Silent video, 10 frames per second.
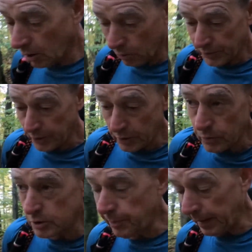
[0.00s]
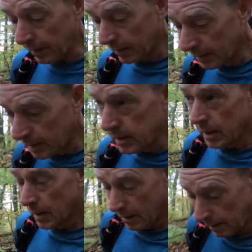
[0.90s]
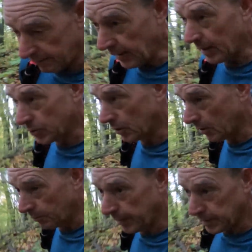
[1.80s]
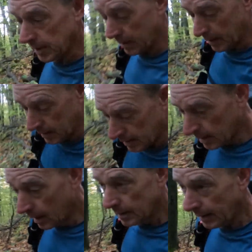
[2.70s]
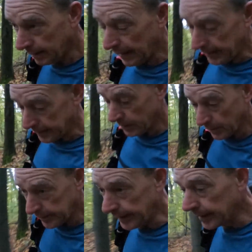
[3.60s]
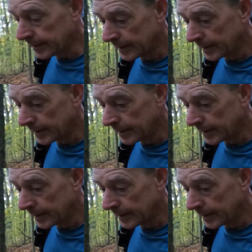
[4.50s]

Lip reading: go with a used pair of Ultra Lone Peaks. They're that good.